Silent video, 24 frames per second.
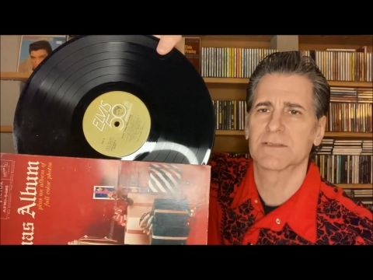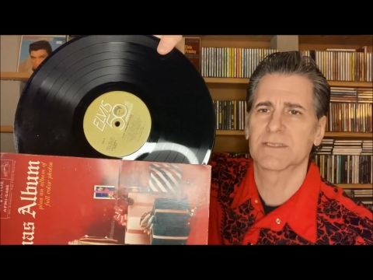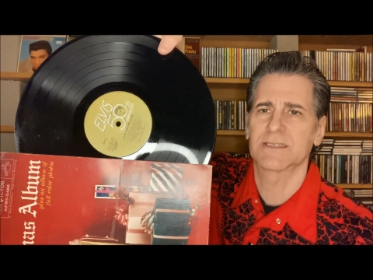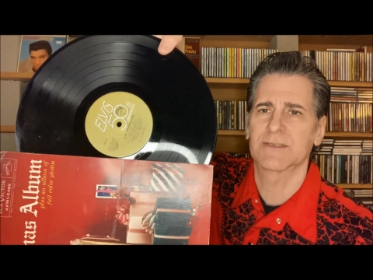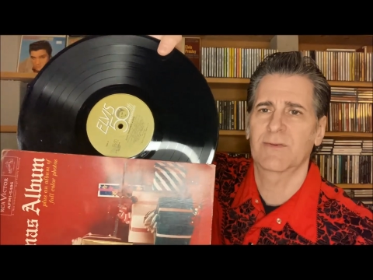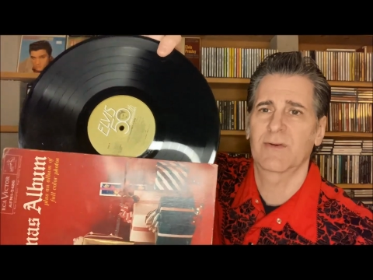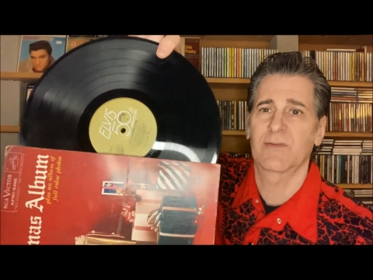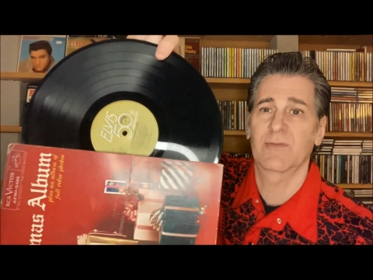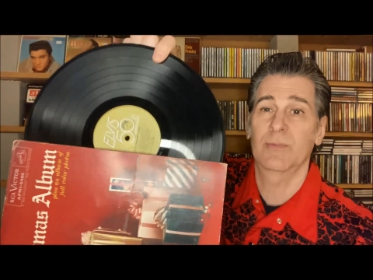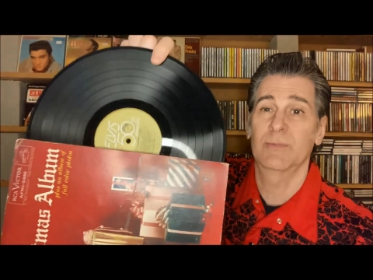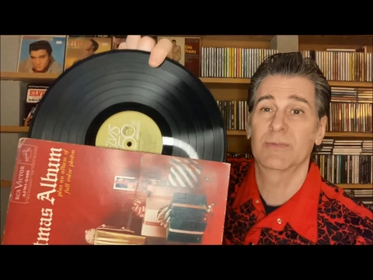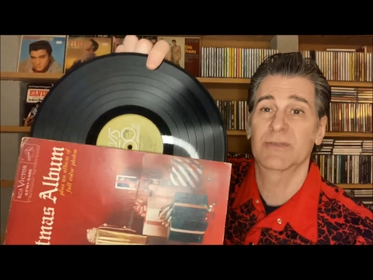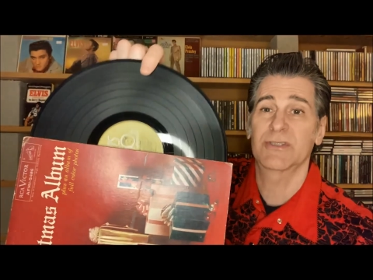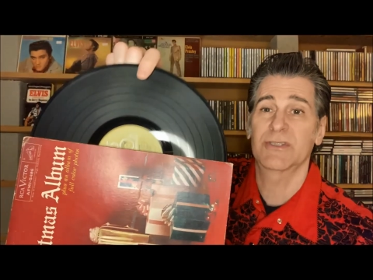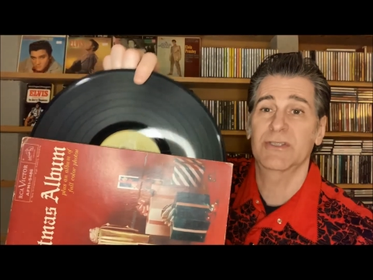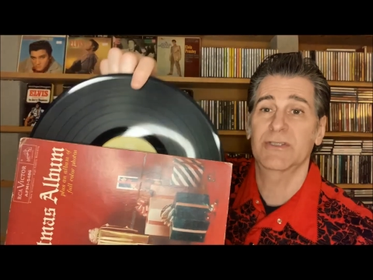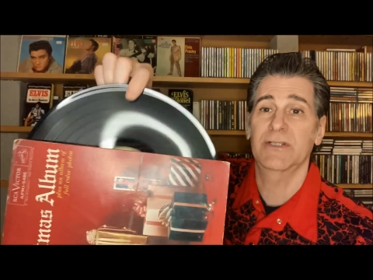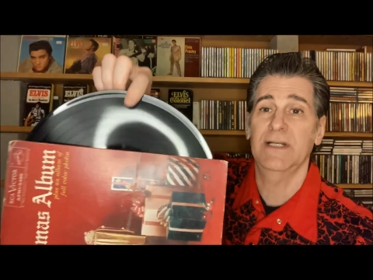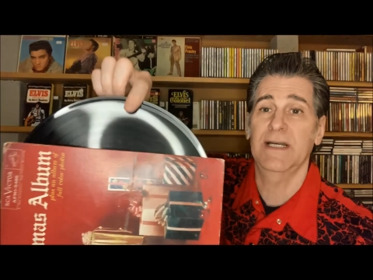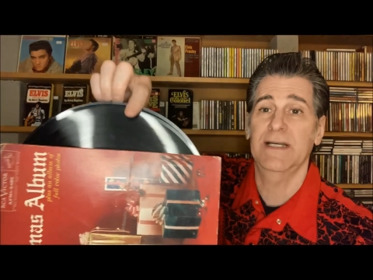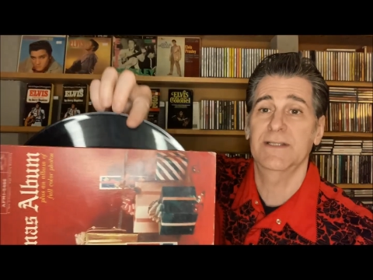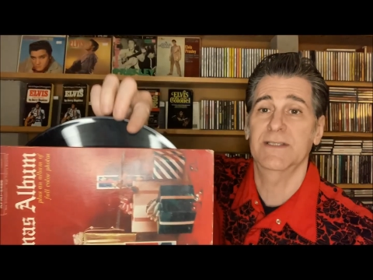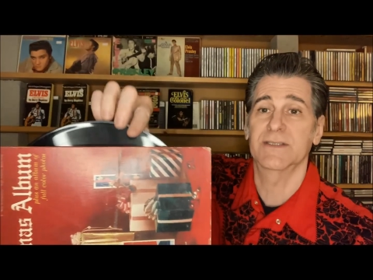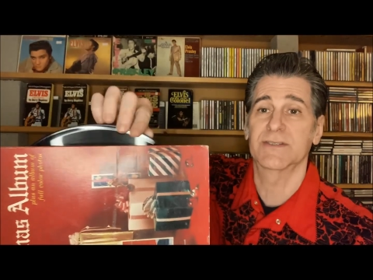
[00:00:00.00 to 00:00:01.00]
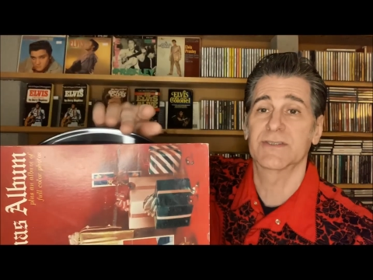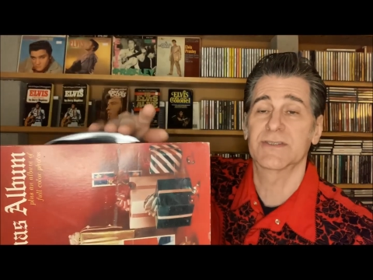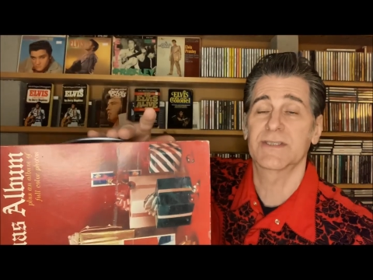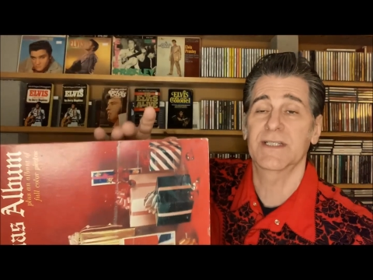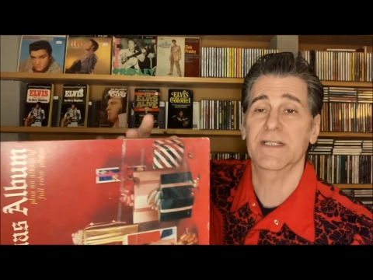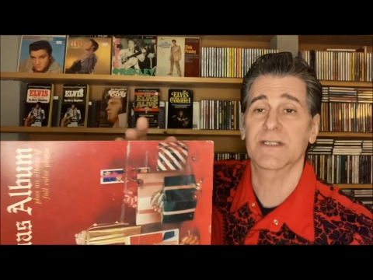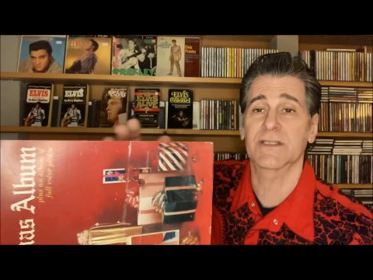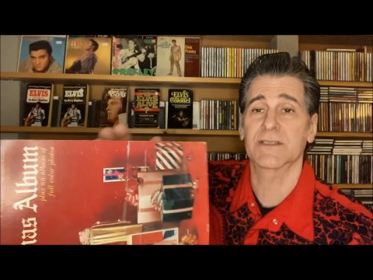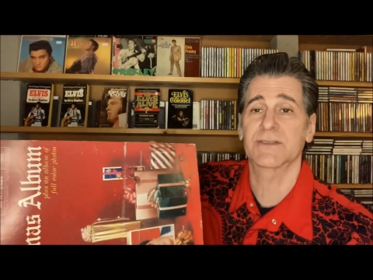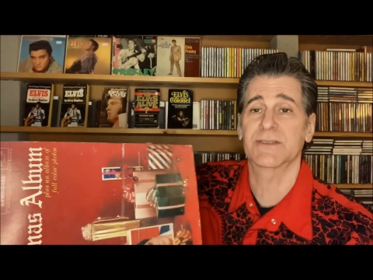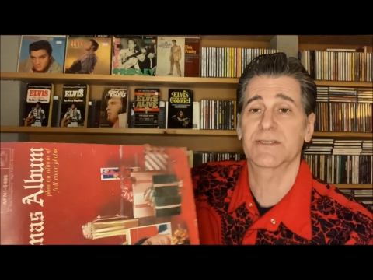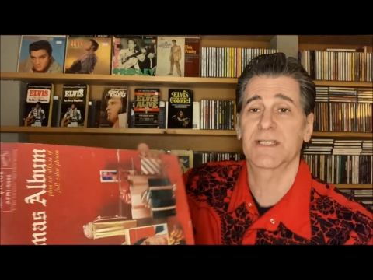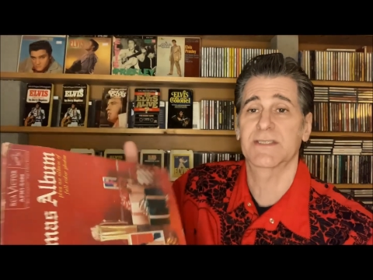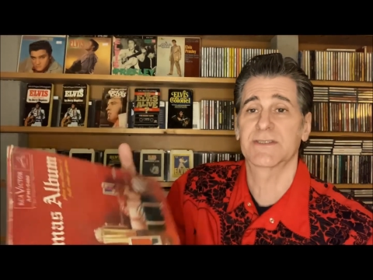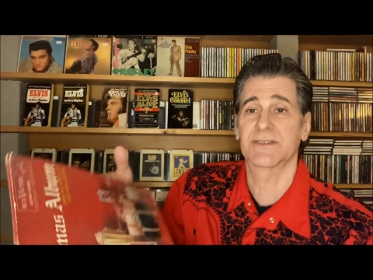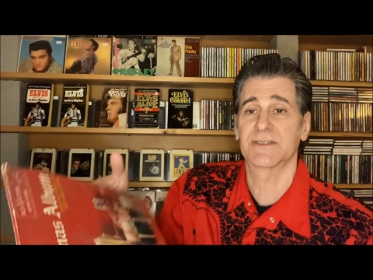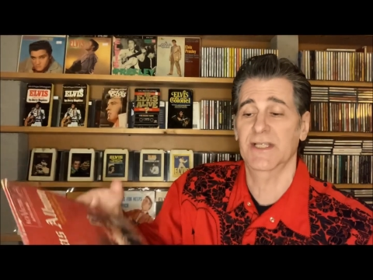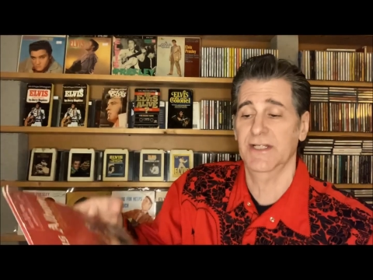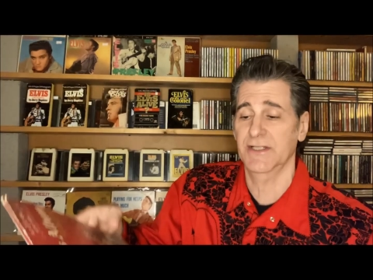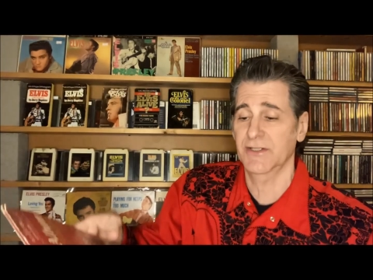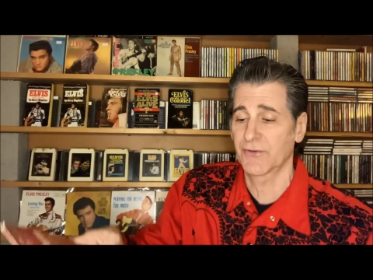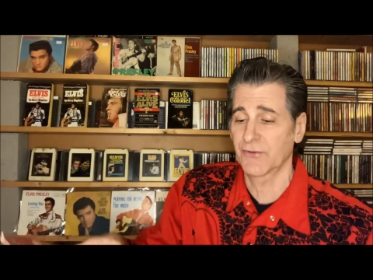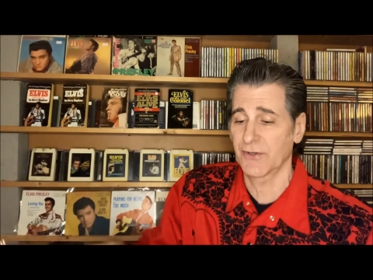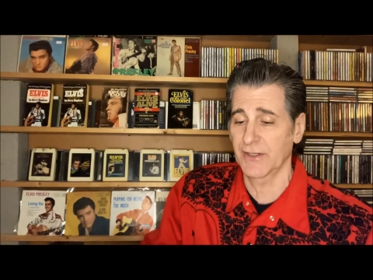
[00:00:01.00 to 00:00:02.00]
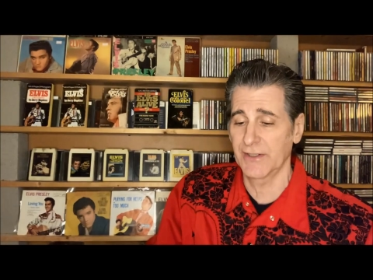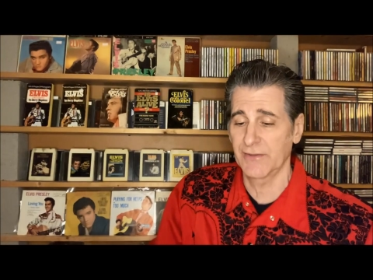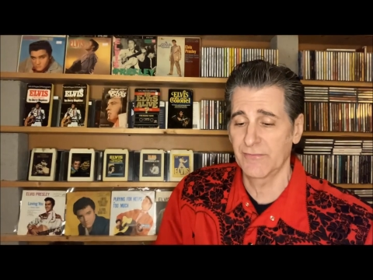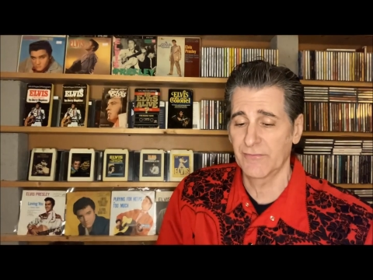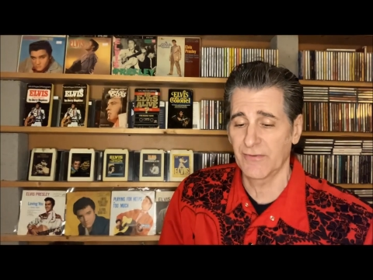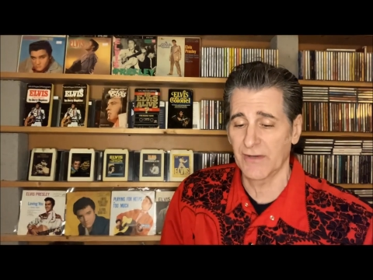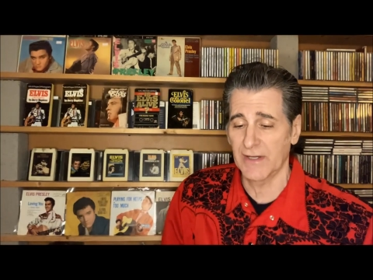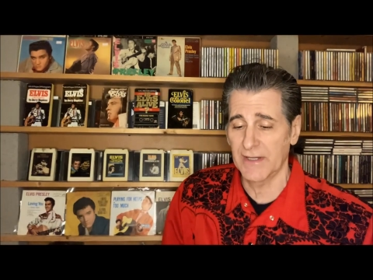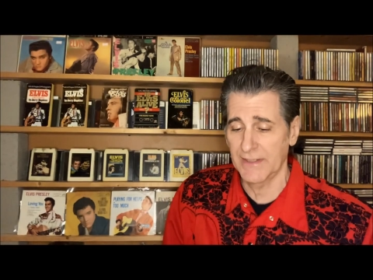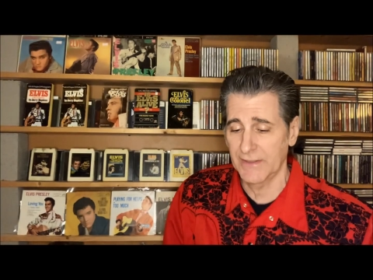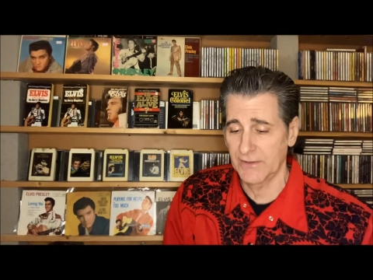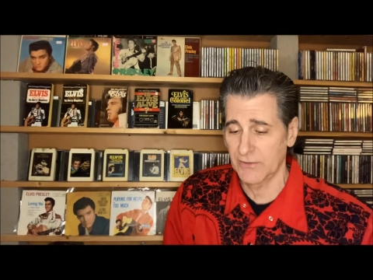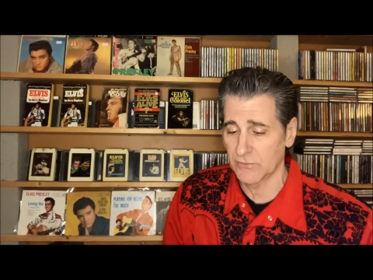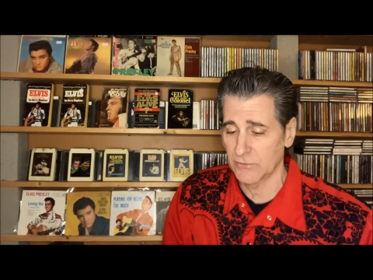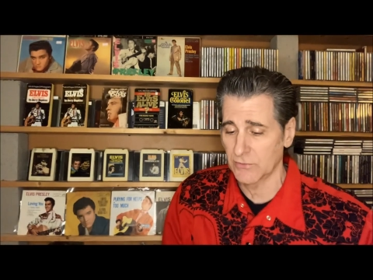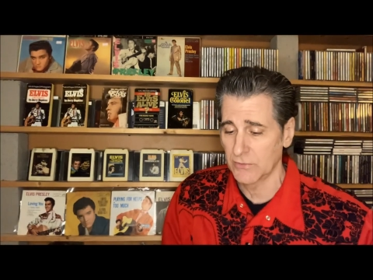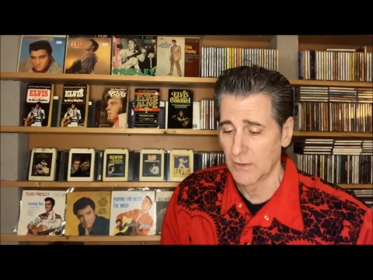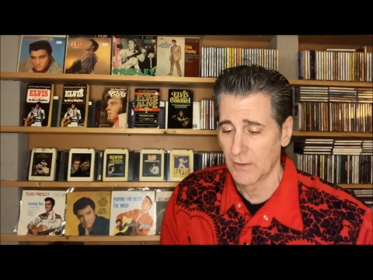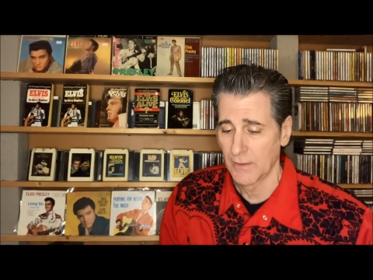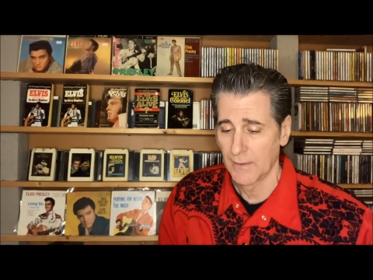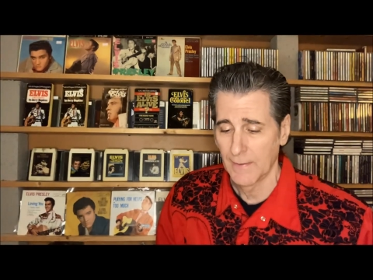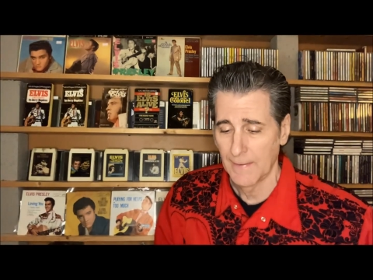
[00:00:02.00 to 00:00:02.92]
Some of them still had the stickers that said green vinyl,